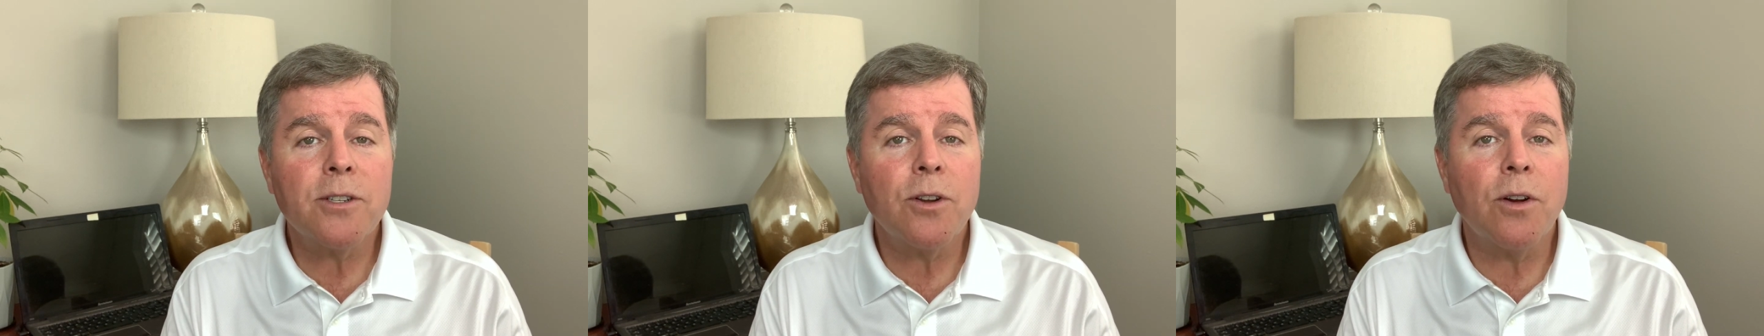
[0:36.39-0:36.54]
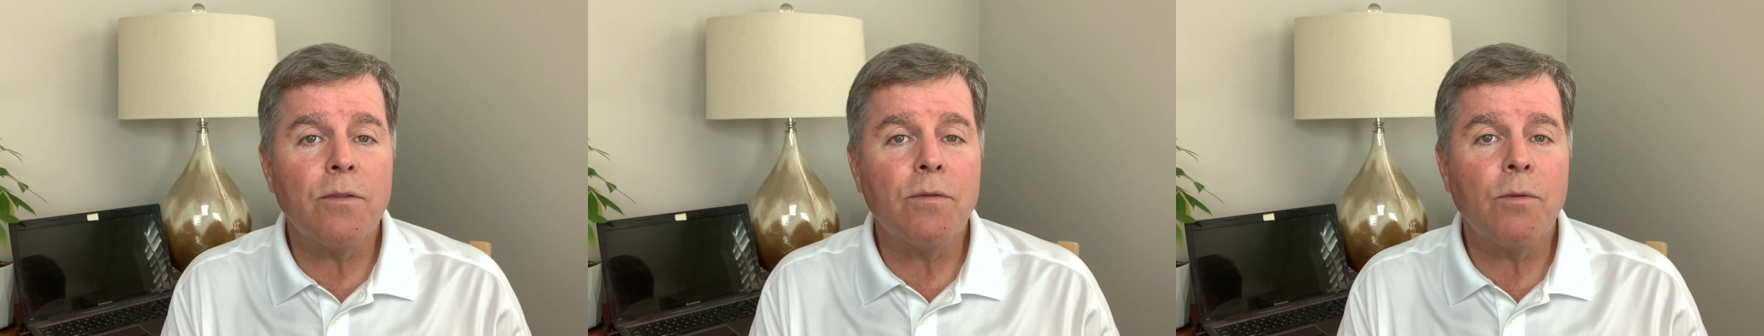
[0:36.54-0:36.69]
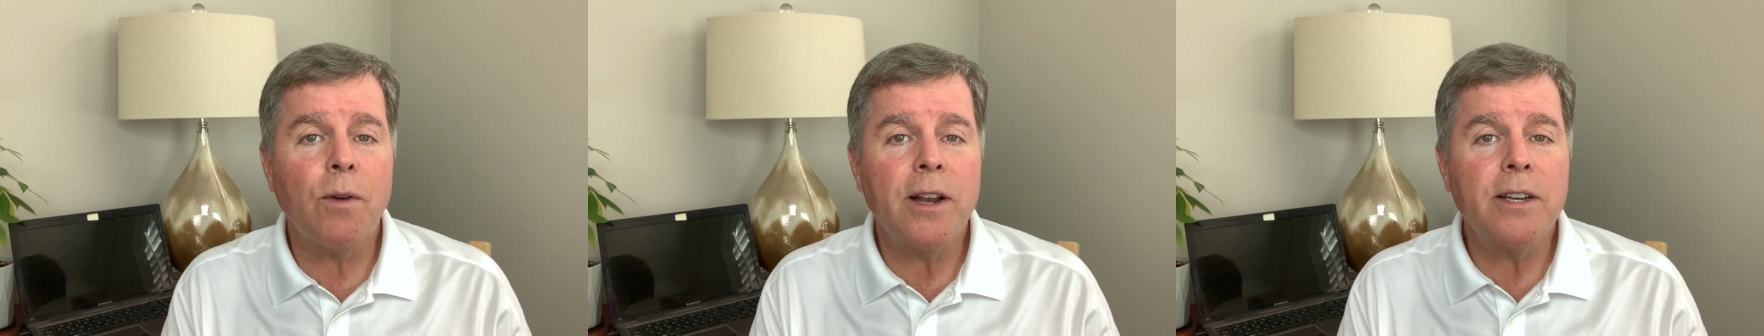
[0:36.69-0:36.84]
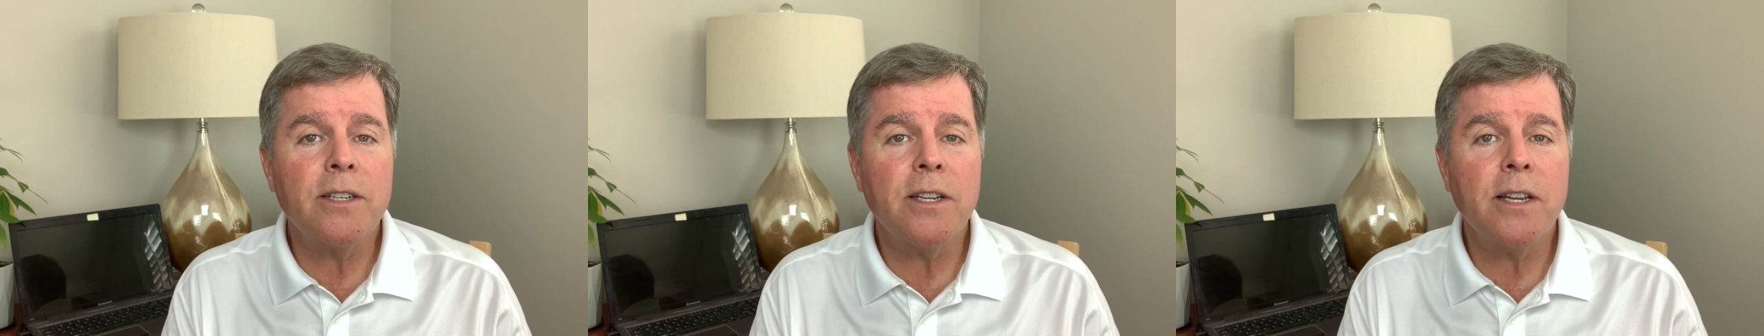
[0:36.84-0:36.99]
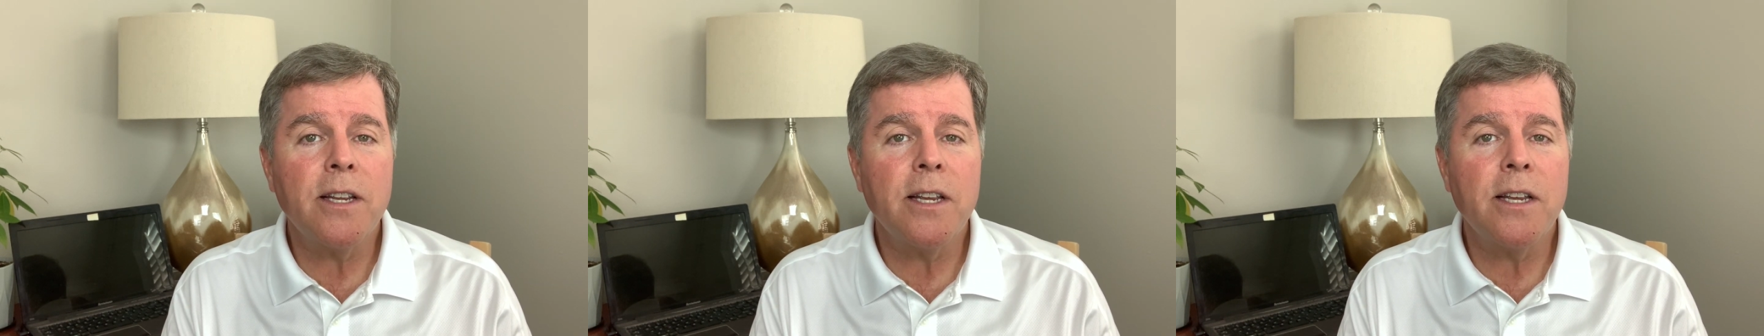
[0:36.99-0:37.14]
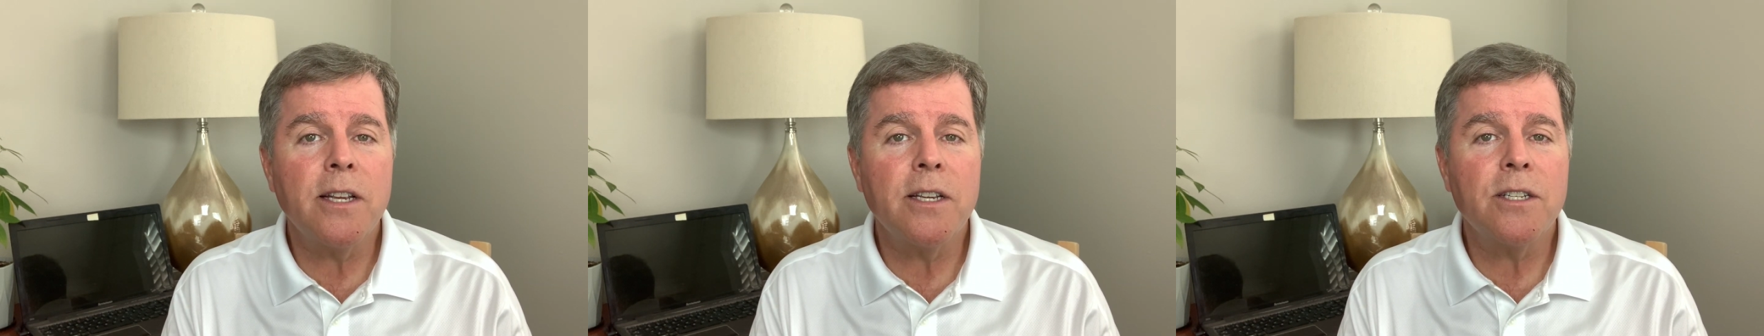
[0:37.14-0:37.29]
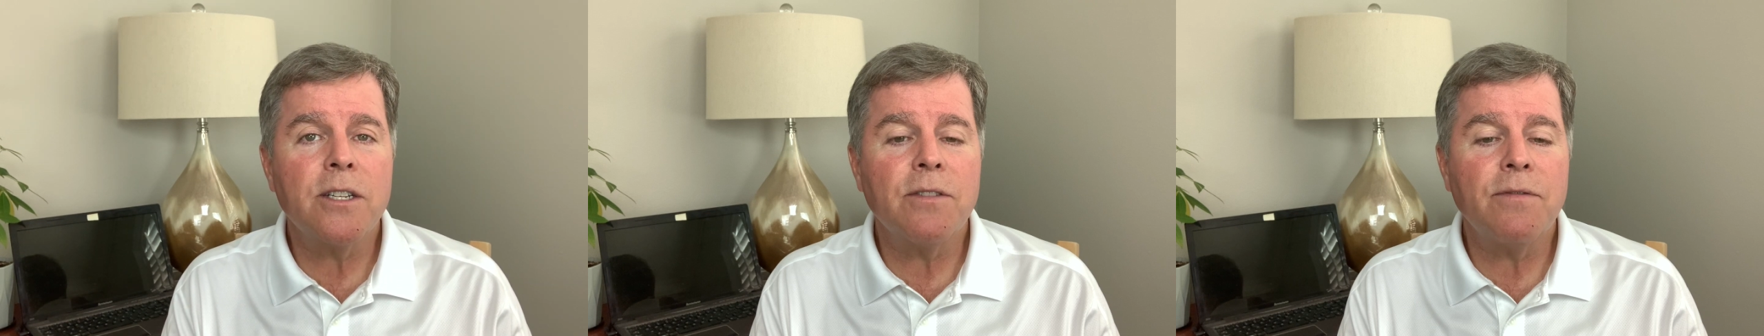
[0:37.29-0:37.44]
of renting
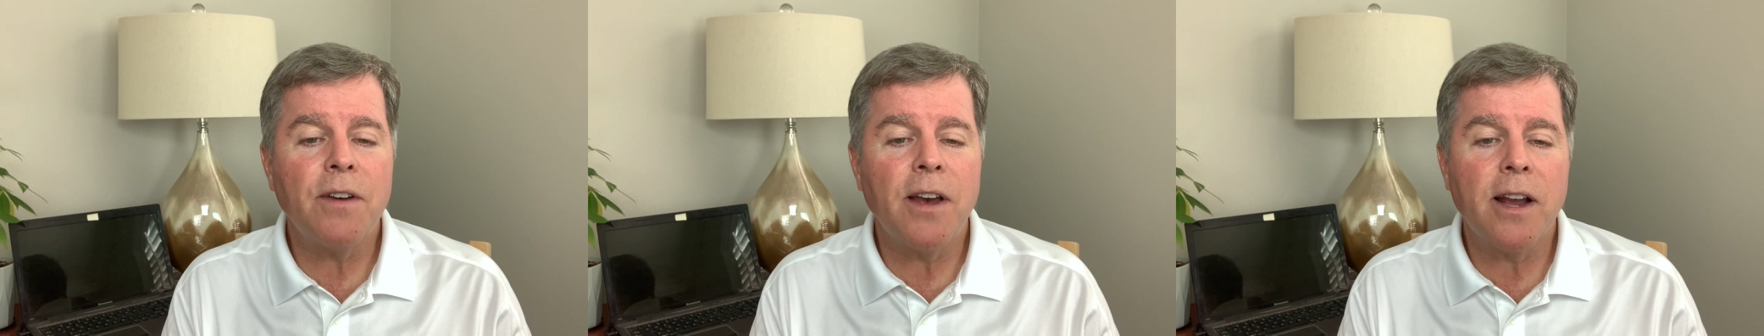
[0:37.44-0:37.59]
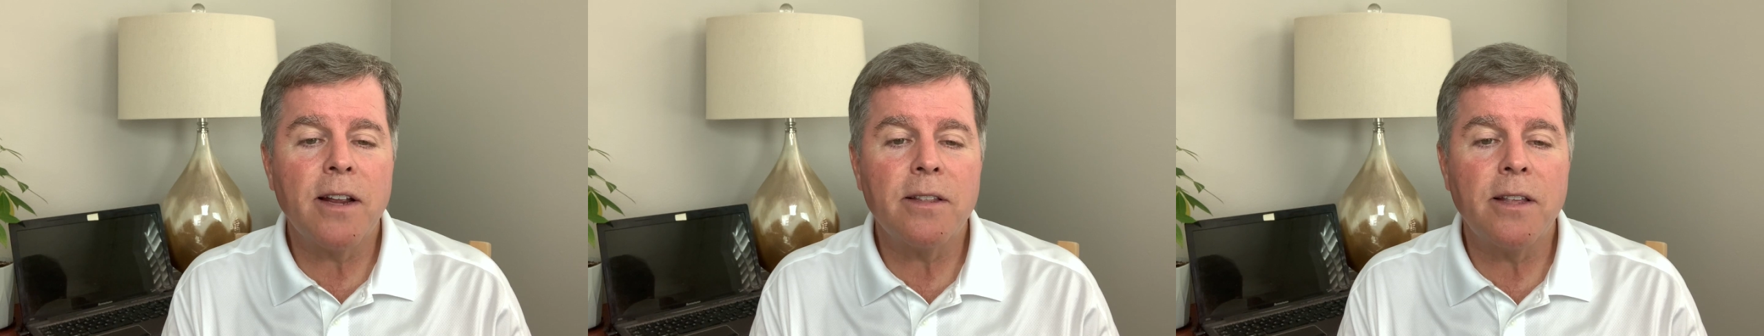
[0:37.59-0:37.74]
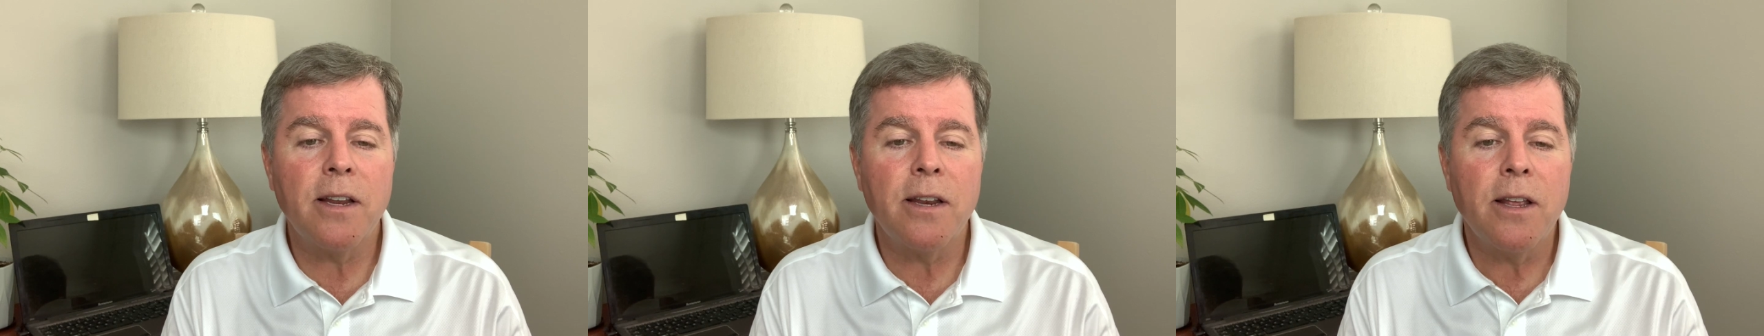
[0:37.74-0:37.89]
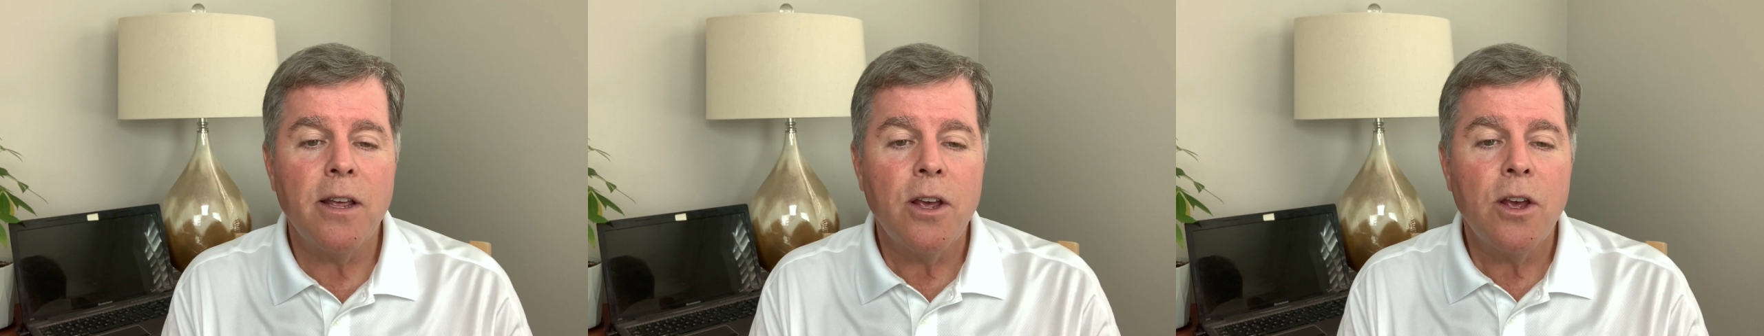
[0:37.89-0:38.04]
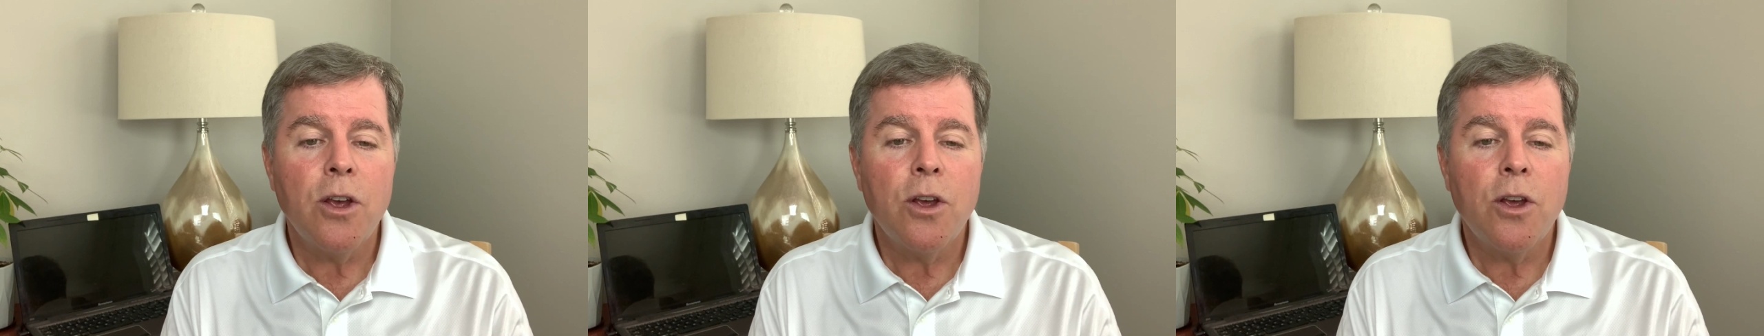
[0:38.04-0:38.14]
is the fact that